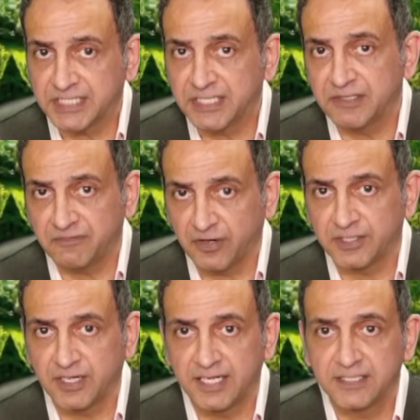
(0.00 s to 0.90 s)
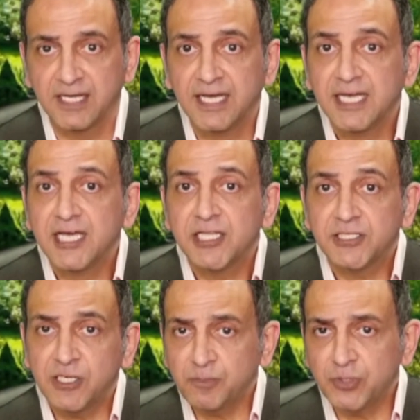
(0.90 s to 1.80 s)
degree Fahrenheit.
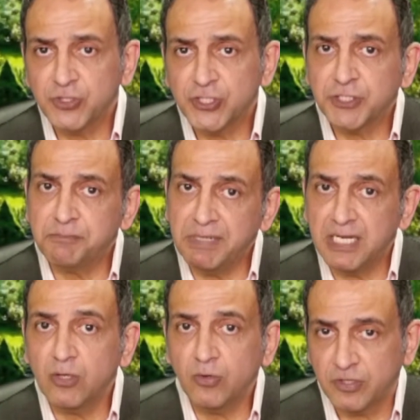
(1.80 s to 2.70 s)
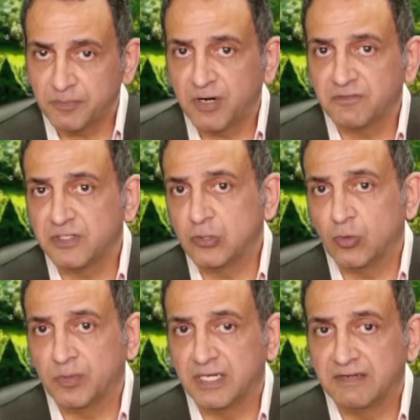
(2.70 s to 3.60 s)
Temperatures below or above the
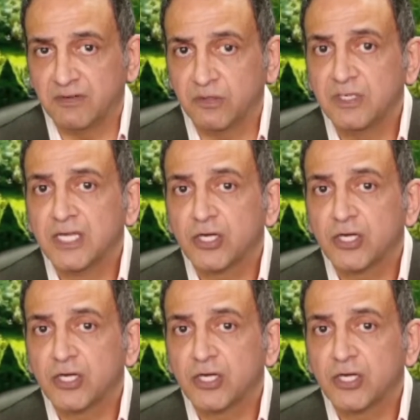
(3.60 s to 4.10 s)
normal level